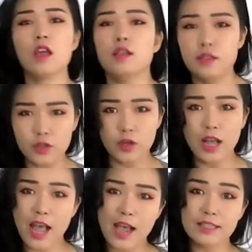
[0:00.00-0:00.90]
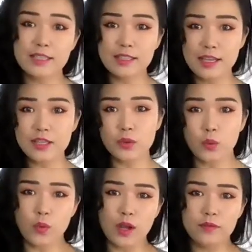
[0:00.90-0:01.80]
So at lesson
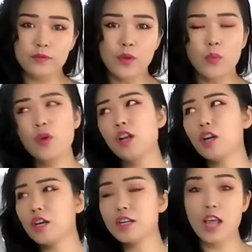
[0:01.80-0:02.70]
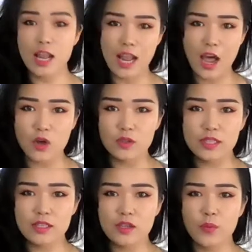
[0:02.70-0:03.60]
1, we learned
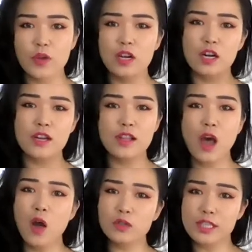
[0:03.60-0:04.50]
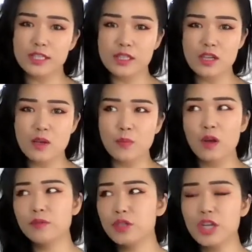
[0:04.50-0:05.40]
YOUT, we learned the whole system
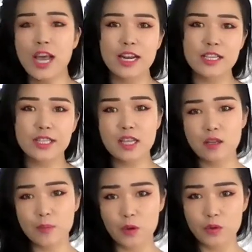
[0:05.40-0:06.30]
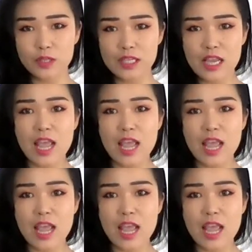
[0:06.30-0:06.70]
of Chinese syllables,